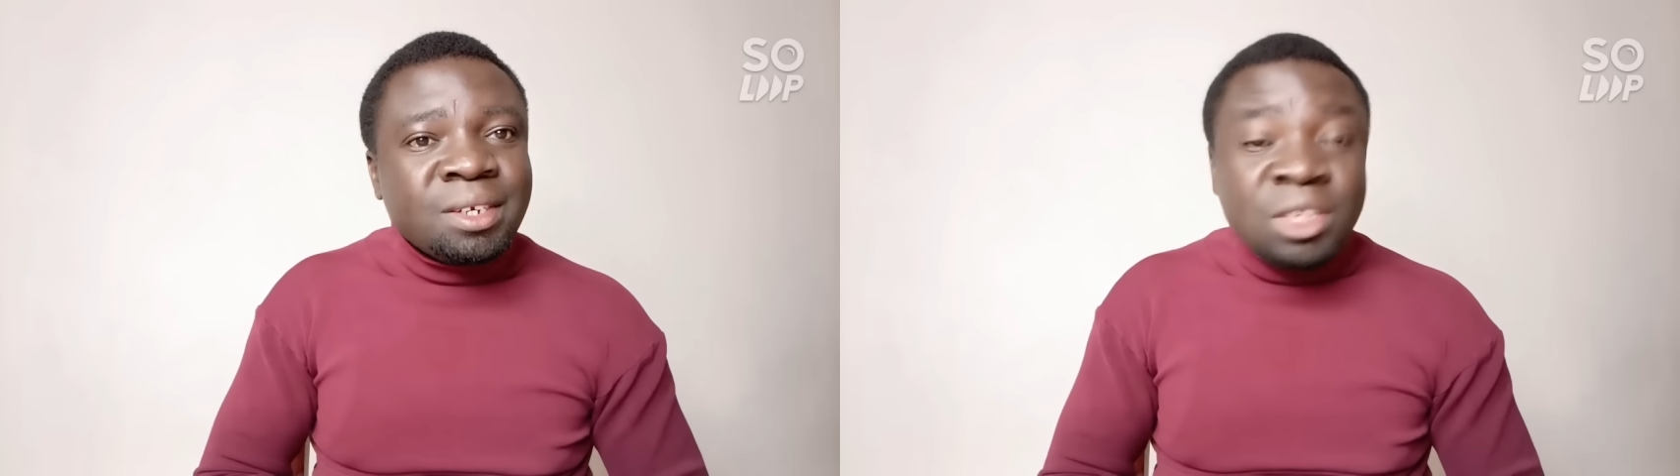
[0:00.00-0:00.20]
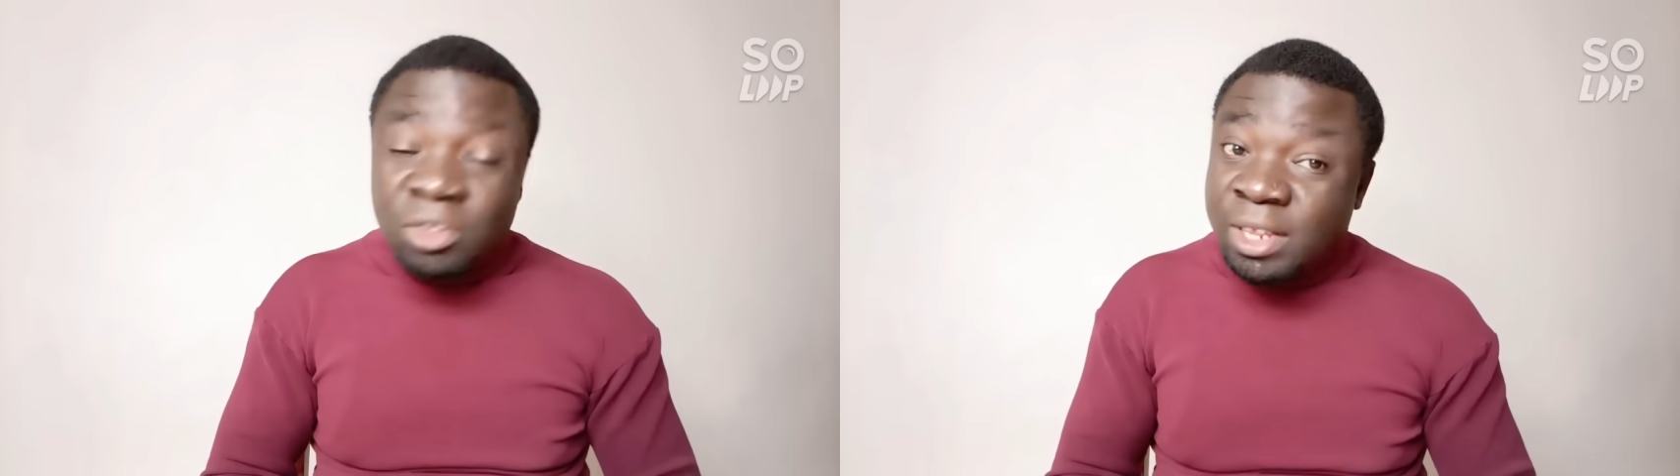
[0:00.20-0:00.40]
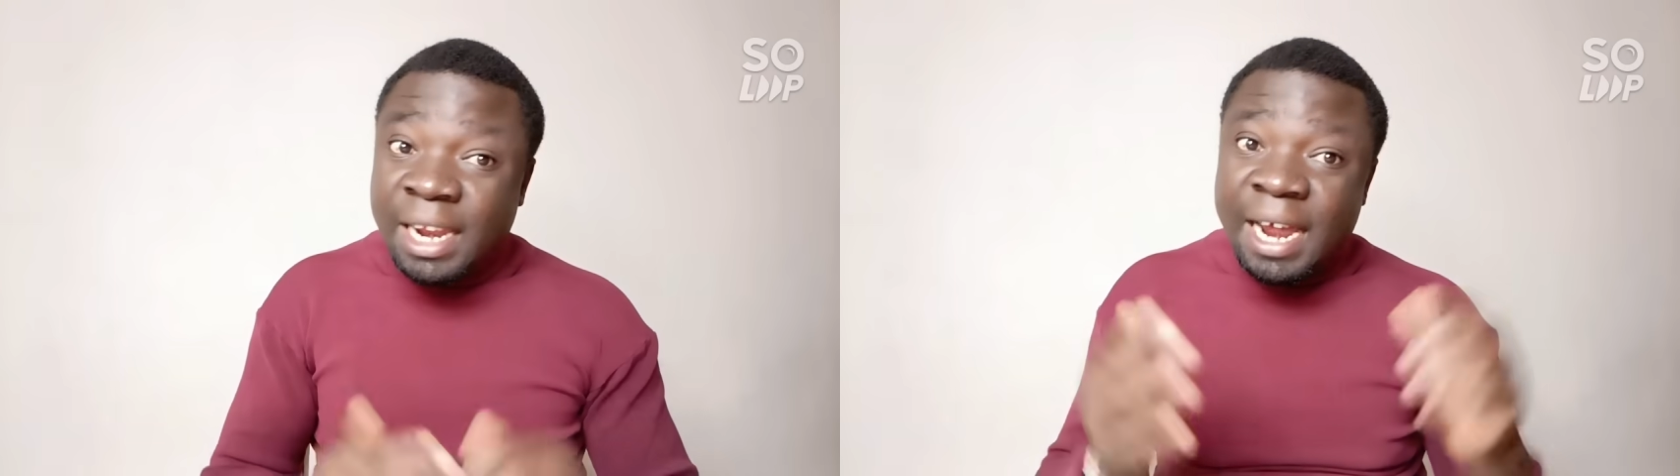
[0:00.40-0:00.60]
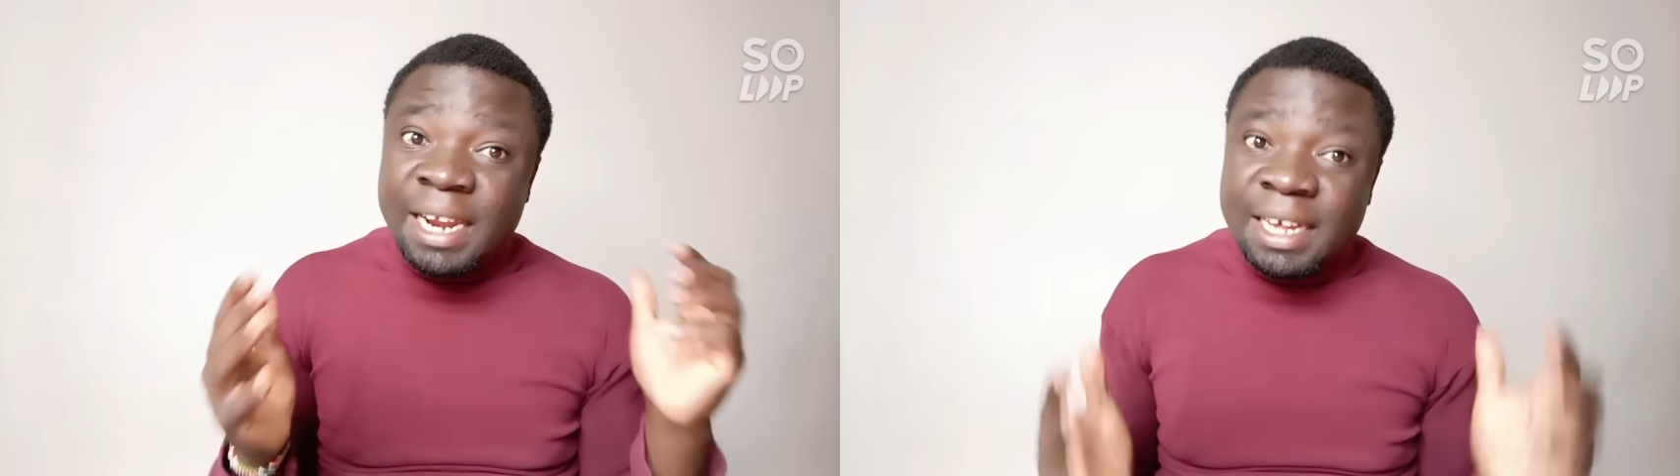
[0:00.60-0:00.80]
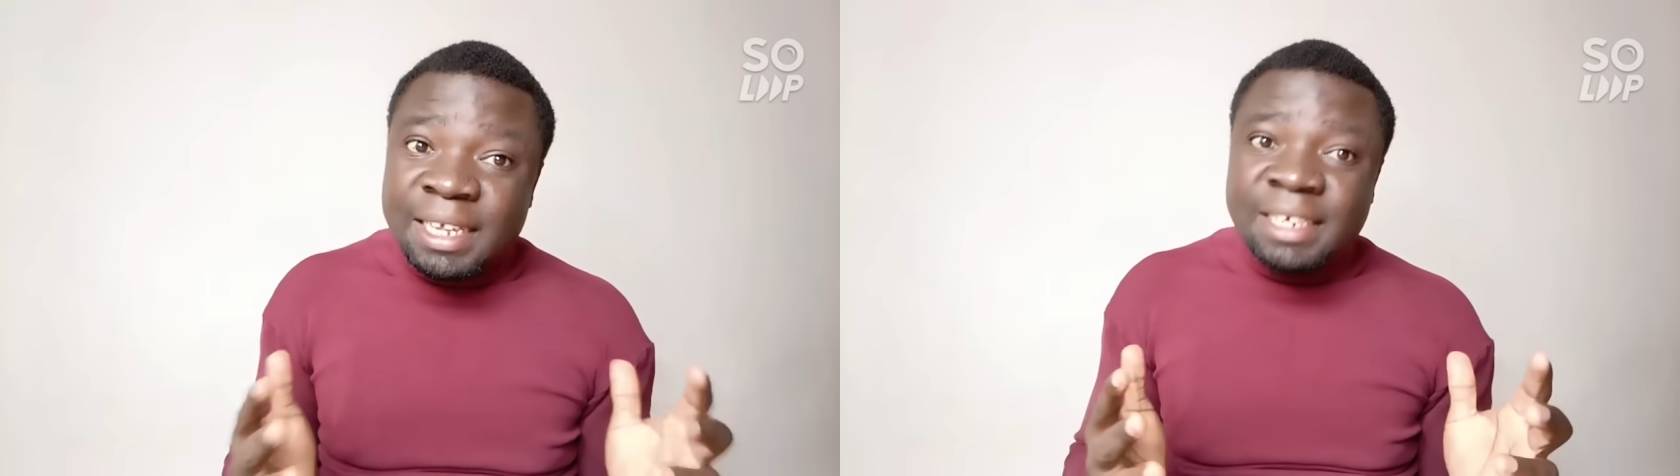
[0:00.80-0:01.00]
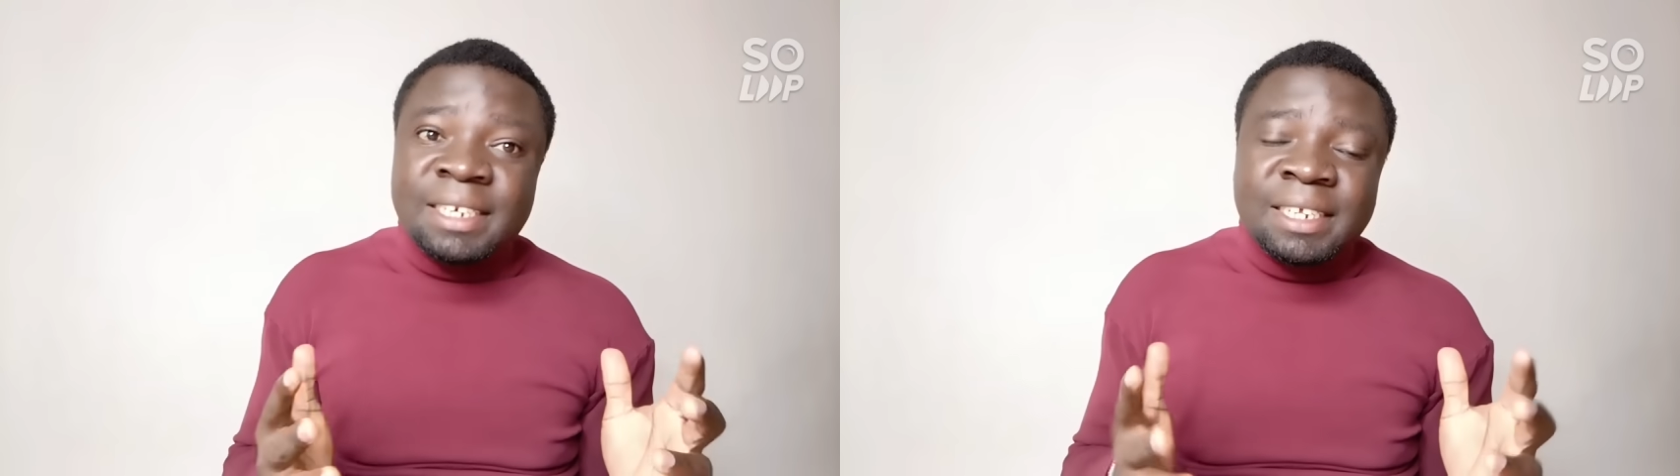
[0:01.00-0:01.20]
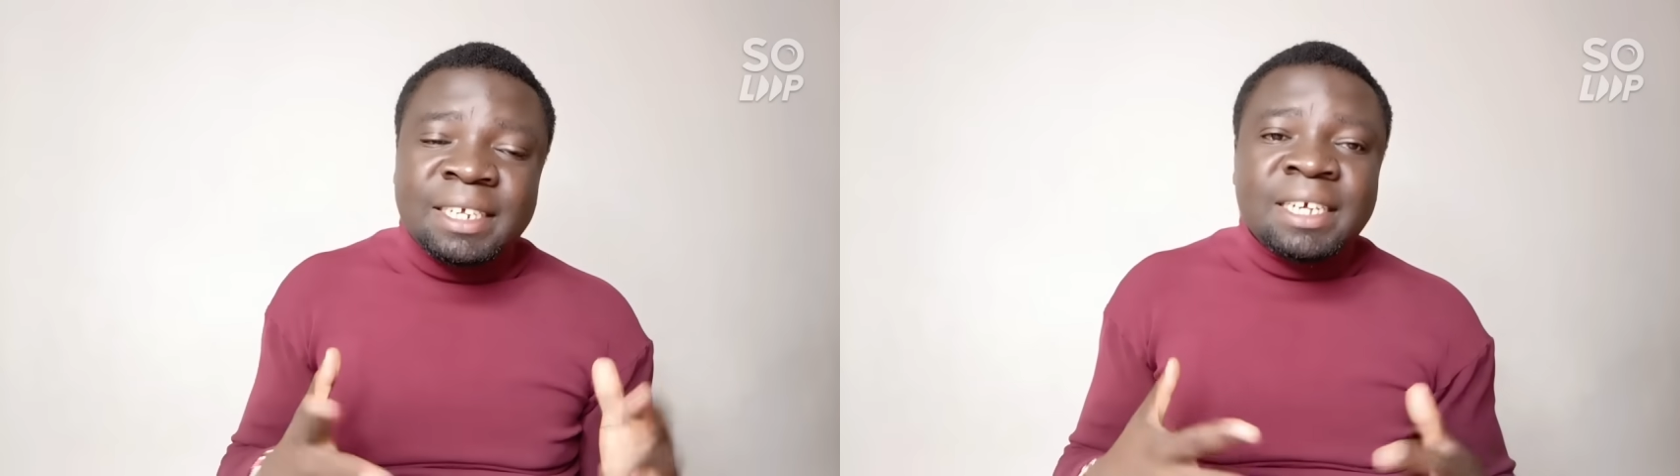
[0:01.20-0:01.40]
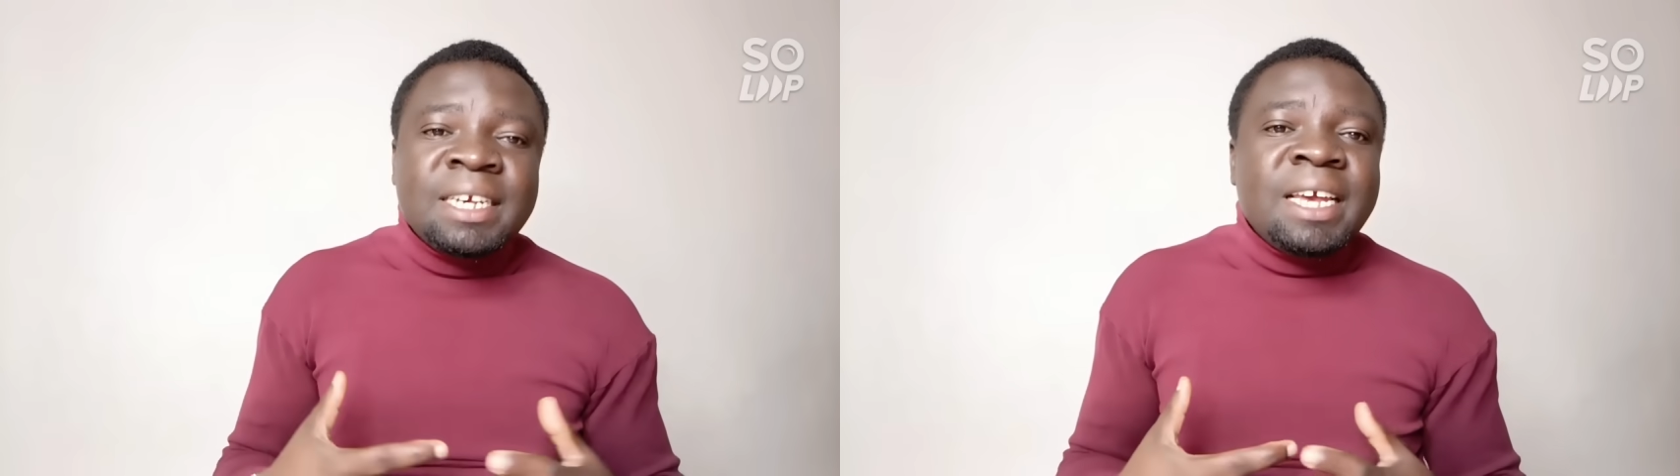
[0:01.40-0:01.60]
So they're learning that
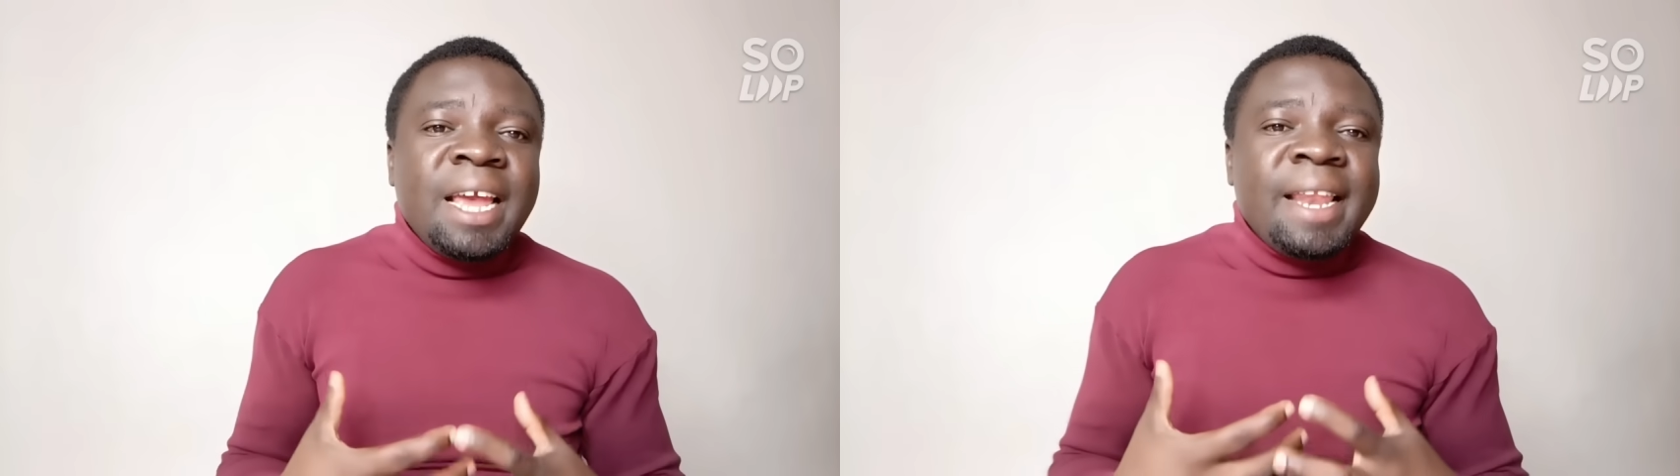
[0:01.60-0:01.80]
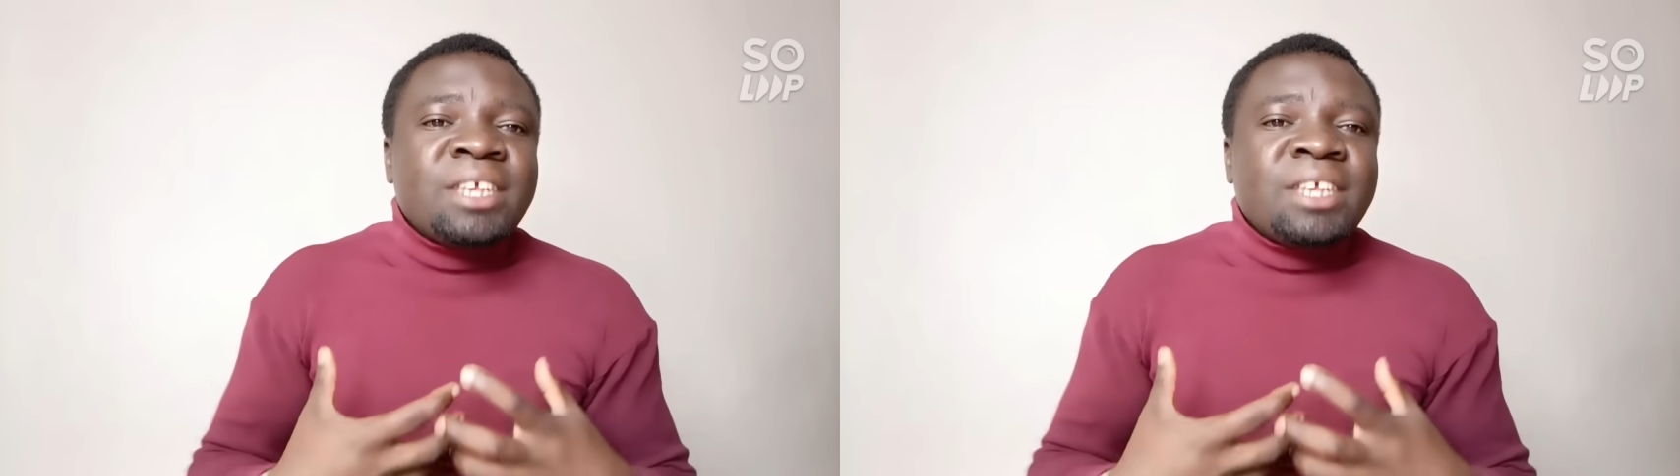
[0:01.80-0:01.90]
it